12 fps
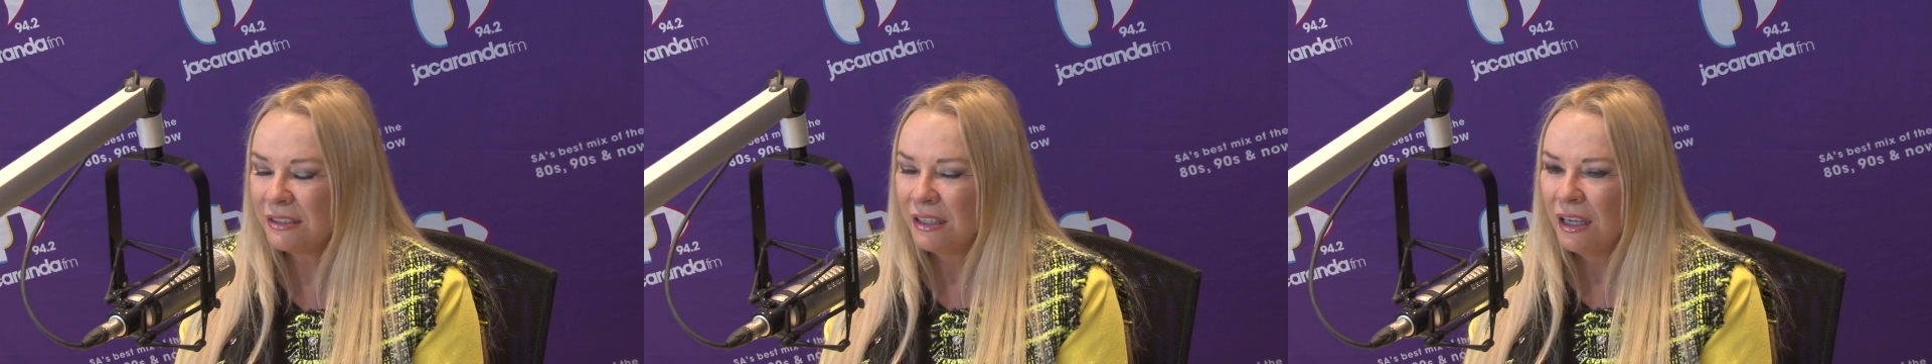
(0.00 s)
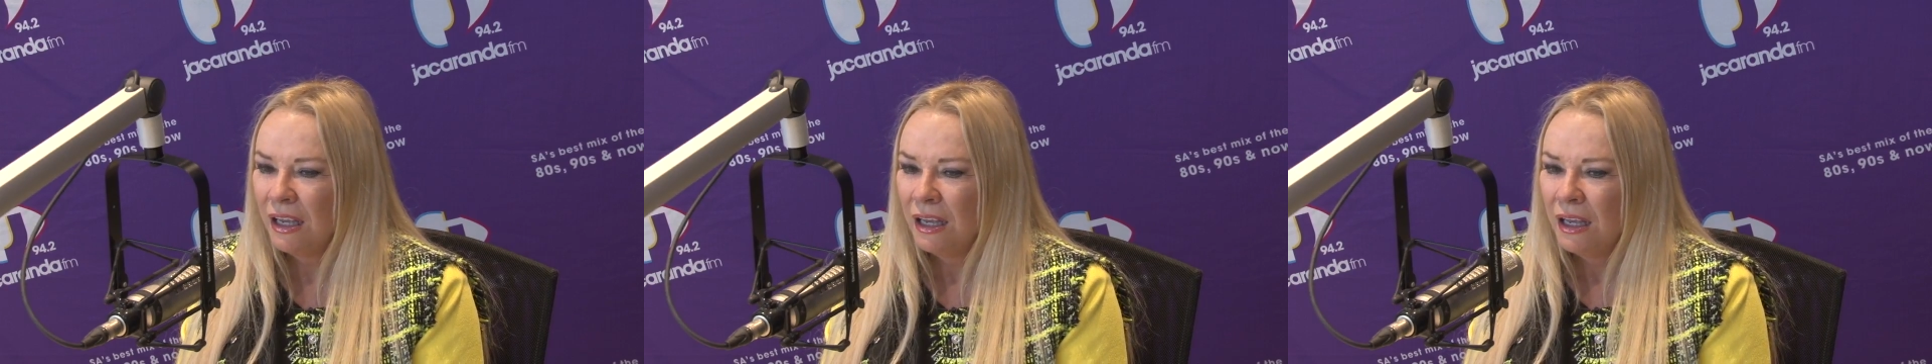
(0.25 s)
Oh,
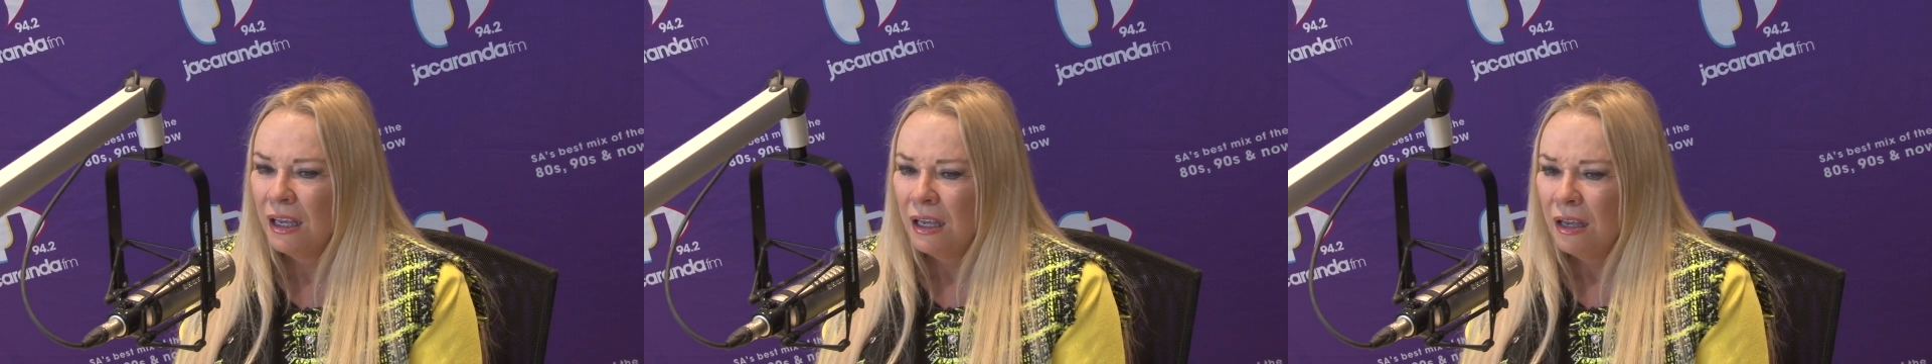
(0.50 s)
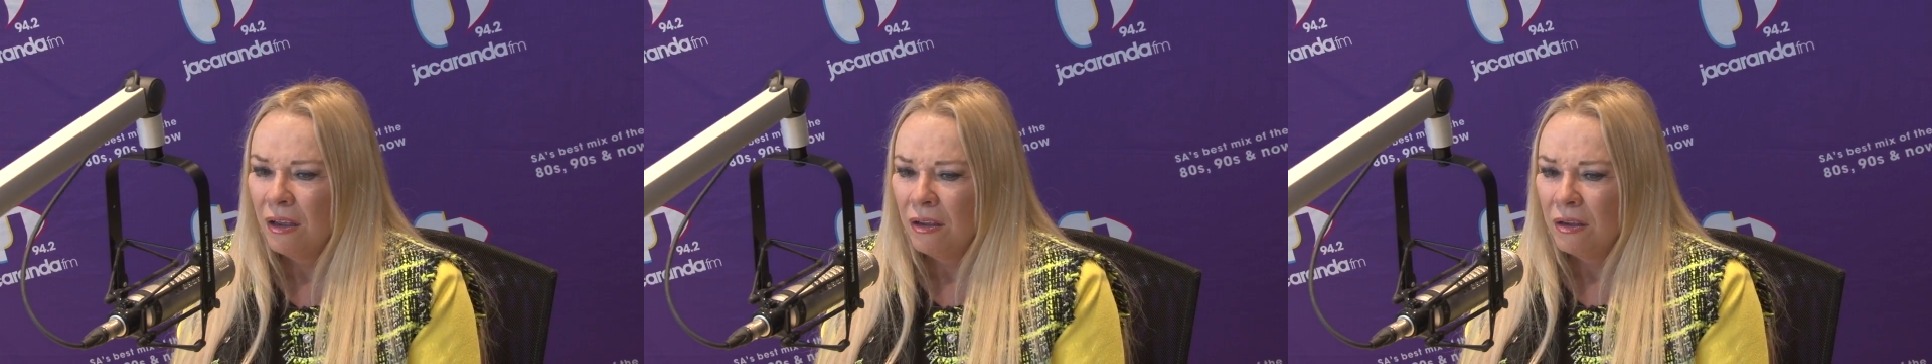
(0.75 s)
both
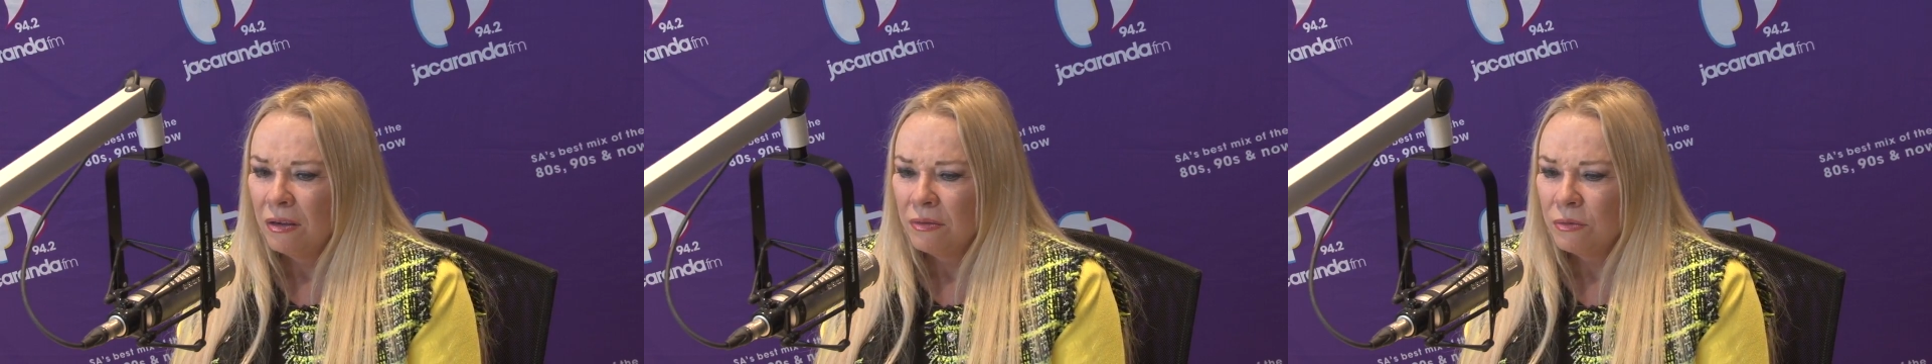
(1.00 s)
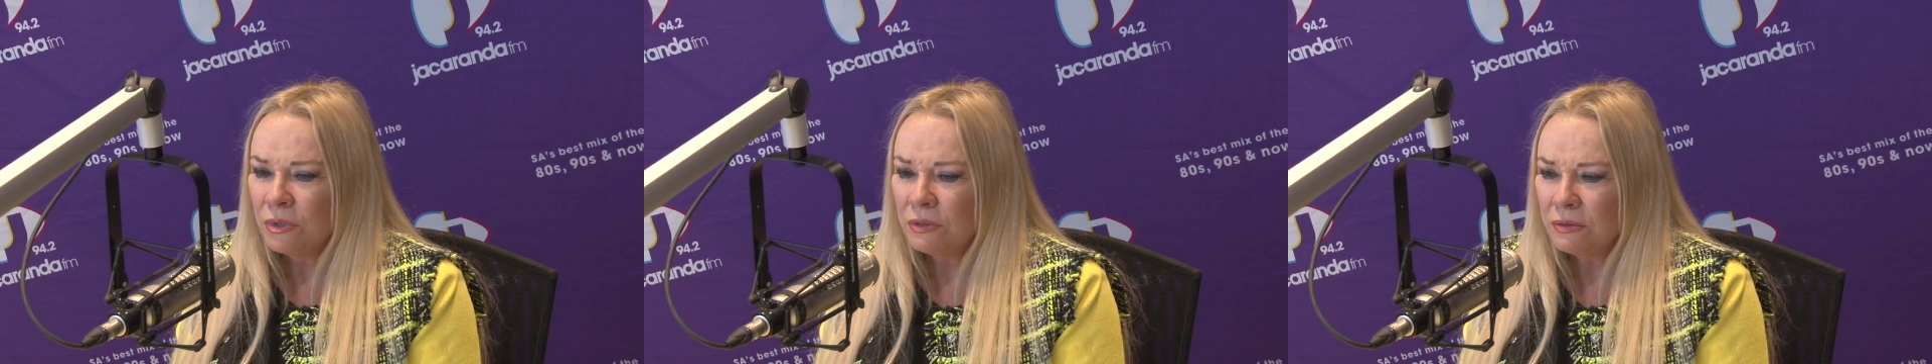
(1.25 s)
amazingly
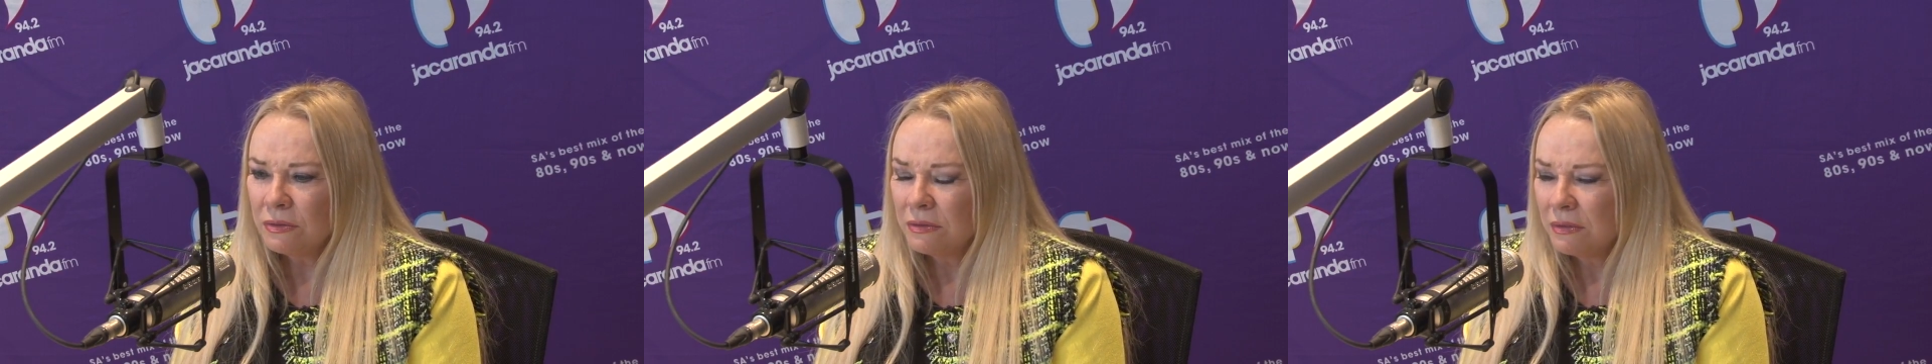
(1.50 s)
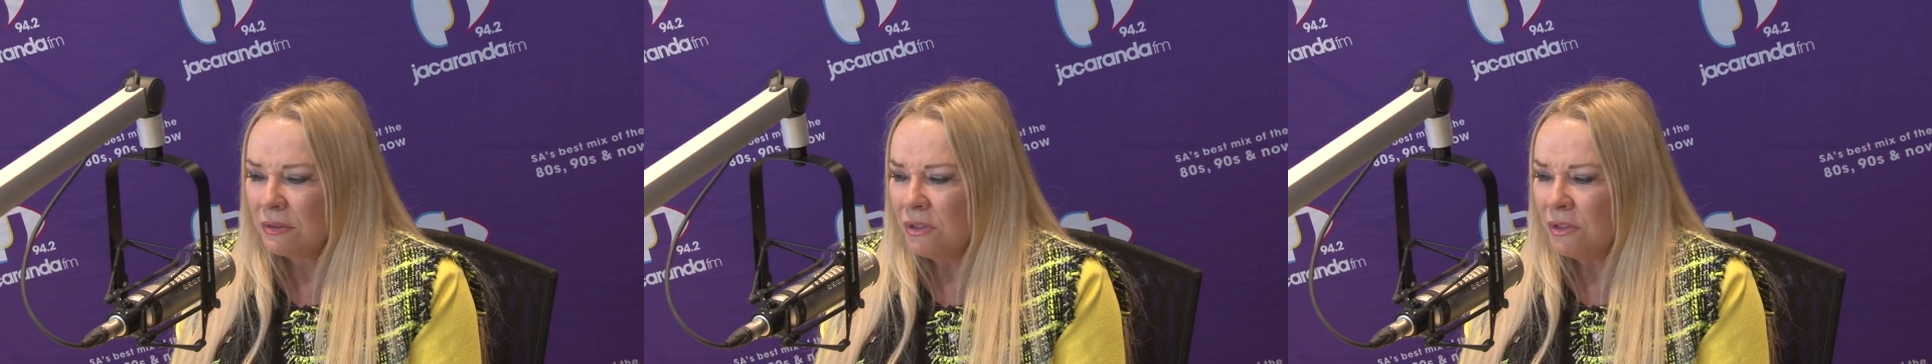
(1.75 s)
iconic. Well,